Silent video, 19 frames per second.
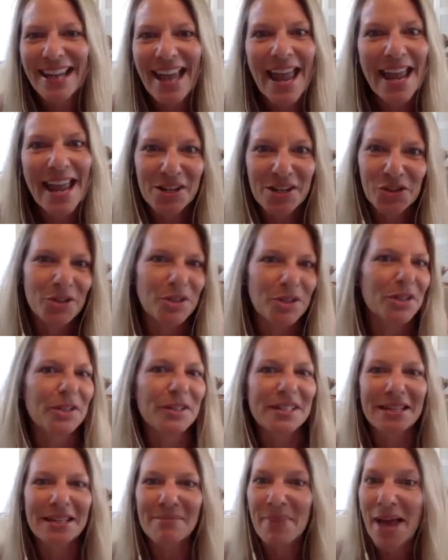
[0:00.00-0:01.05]

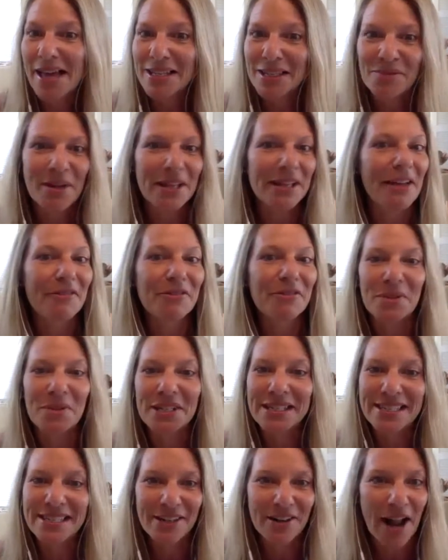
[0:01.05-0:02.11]
angels and passed away loved
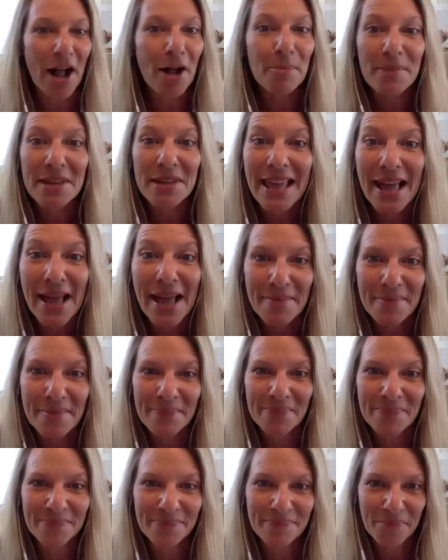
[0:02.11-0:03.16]
ones that are helping
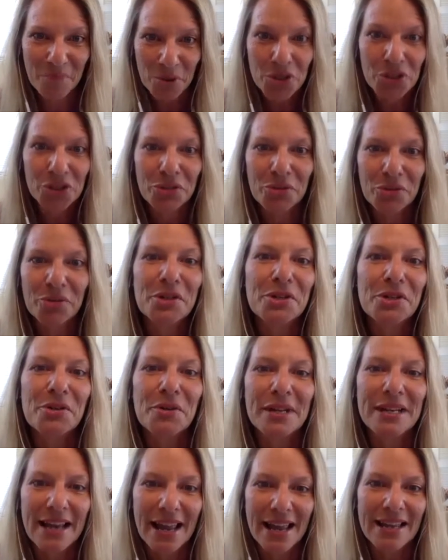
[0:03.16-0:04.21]
them push through
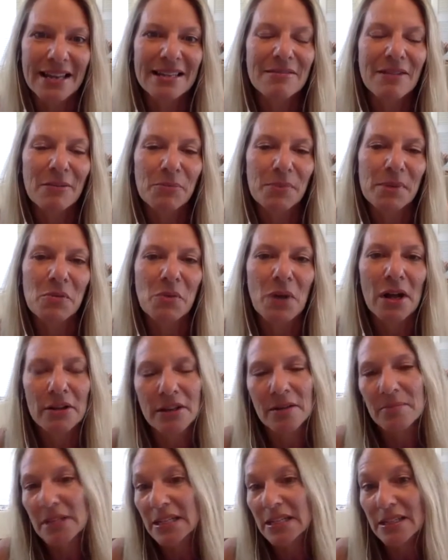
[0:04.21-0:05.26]
and be
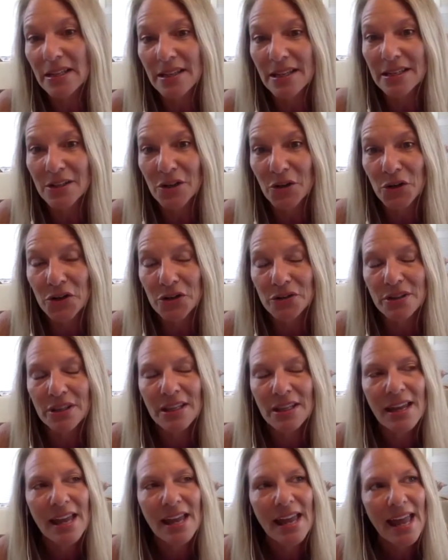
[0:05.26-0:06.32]
welcomed into this earth.
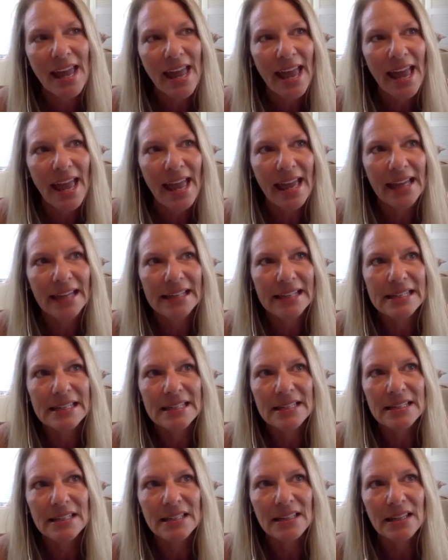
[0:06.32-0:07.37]

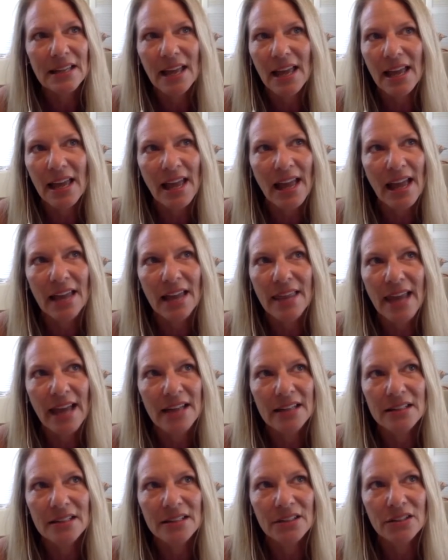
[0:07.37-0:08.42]
And
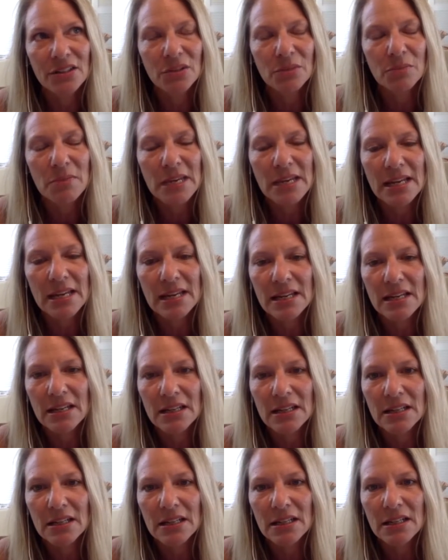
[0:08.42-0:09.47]
that, to
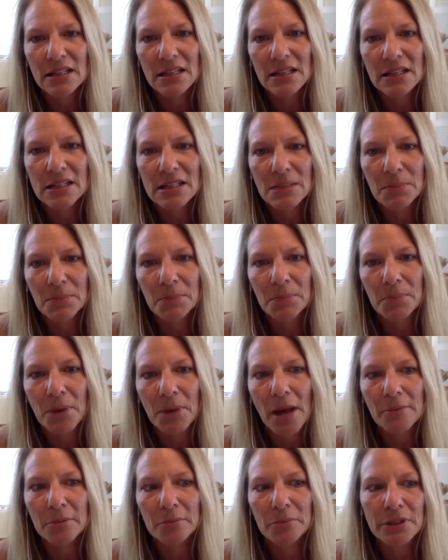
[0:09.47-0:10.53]
me, is
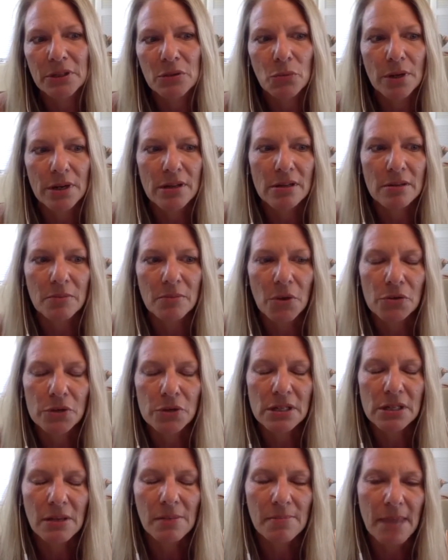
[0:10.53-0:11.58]
probably one of the
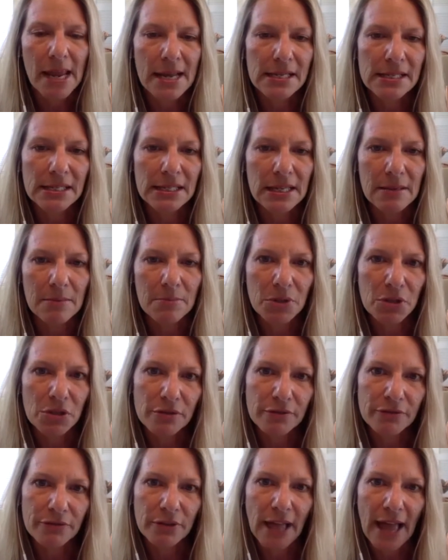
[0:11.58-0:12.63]
most amazing,
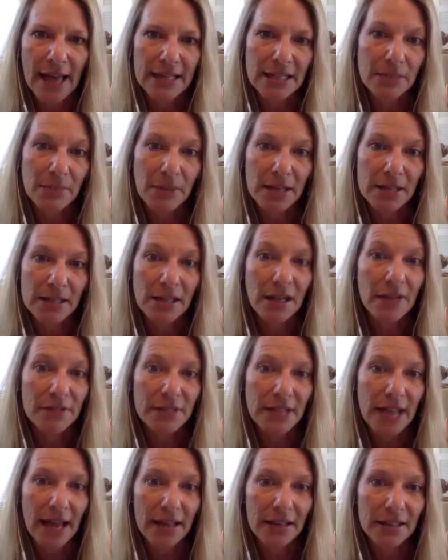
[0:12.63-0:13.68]
beautiful aspects of
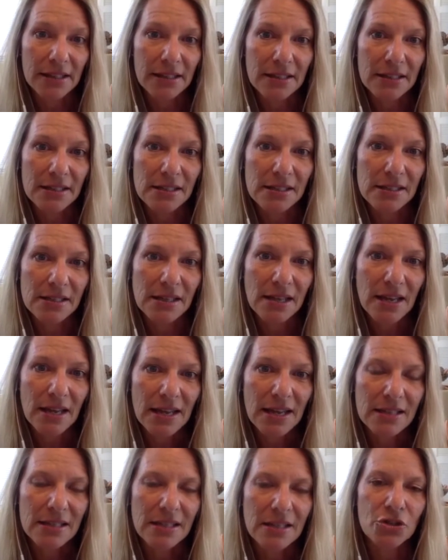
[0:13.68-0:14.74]
death is
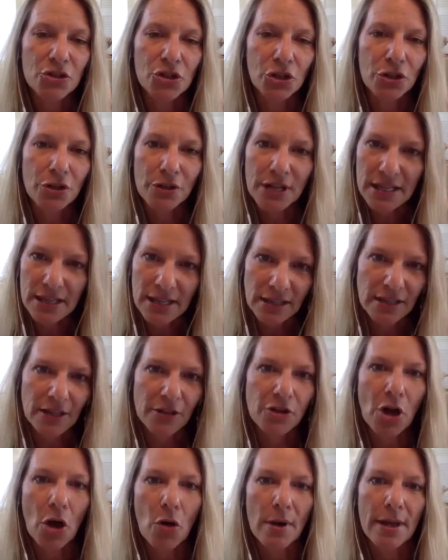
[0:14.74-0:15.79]
the journey that they're
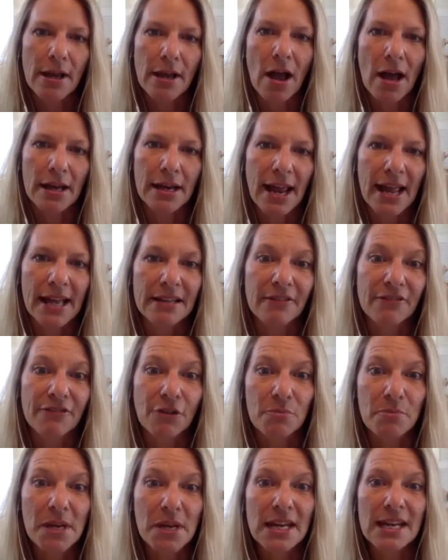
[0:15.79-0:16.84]
going on. And
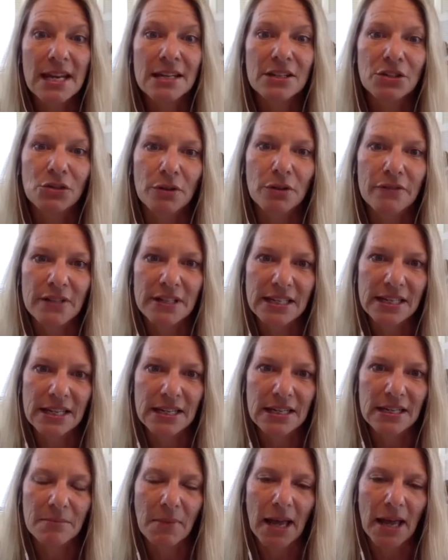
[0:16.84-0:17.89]
for me to have
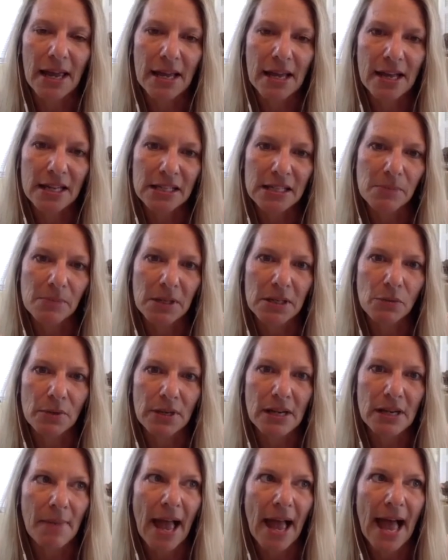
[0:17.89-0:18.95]
seen my husband when
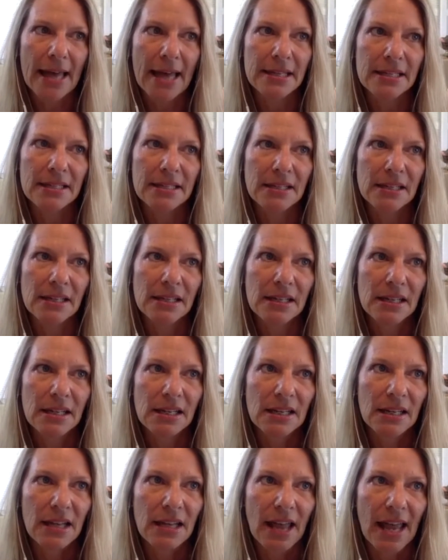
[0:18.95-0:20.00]
he passed
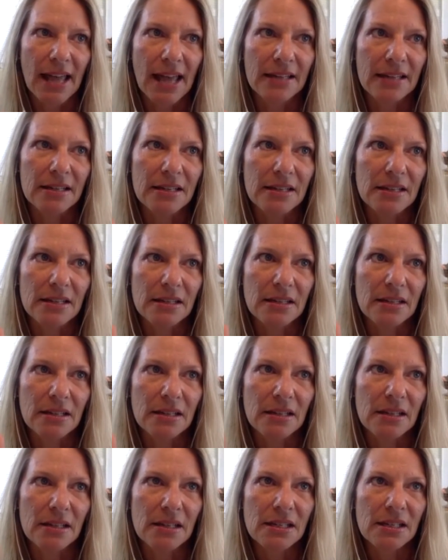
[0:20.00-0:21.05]
and
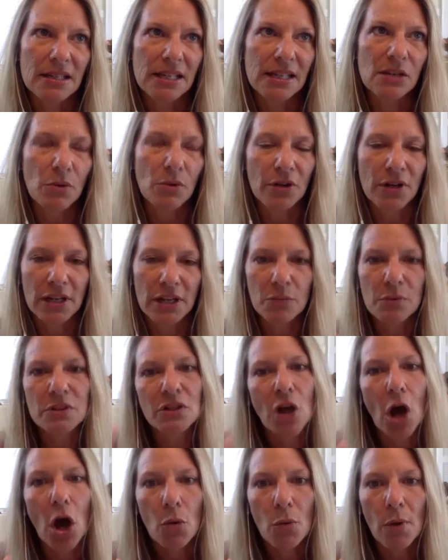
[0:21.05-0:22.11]
see where he was
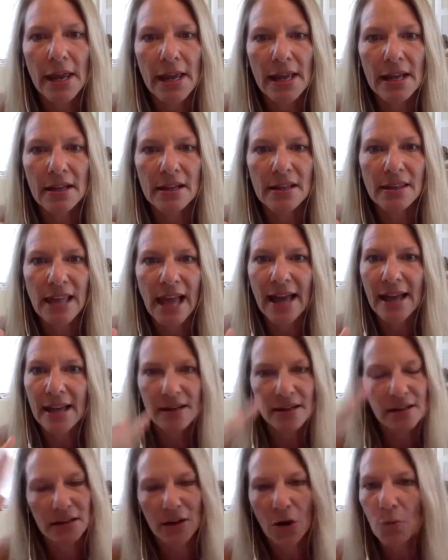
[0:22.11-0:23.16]
going, that
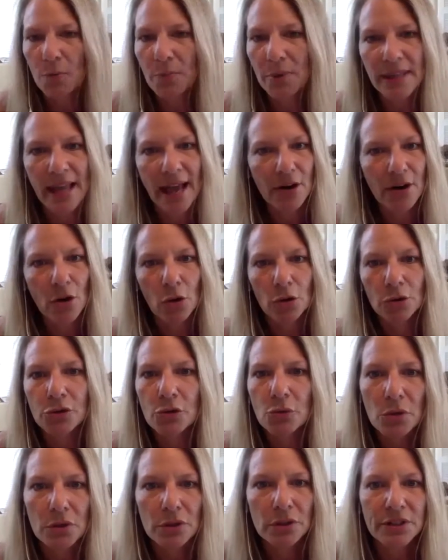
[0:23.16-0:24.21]
opened that whole new
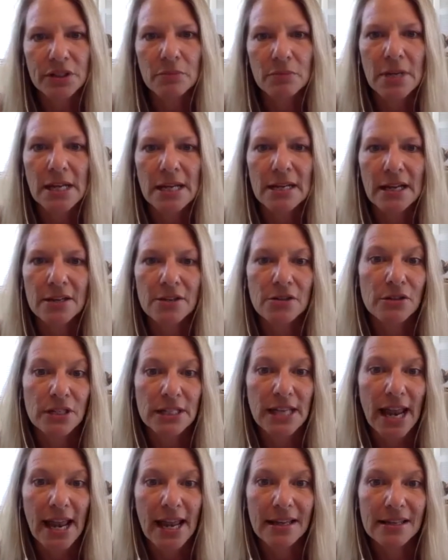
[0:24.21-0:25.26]
world to me, to
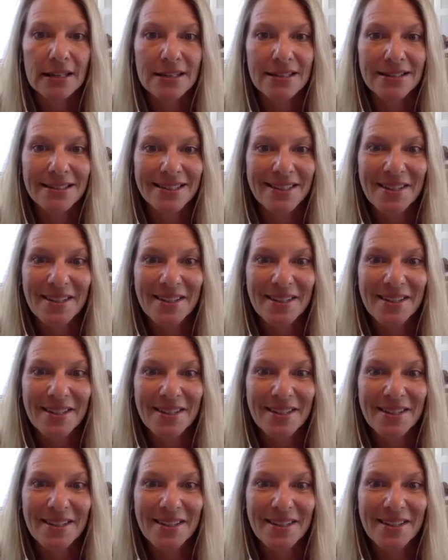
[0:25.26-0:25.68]
understand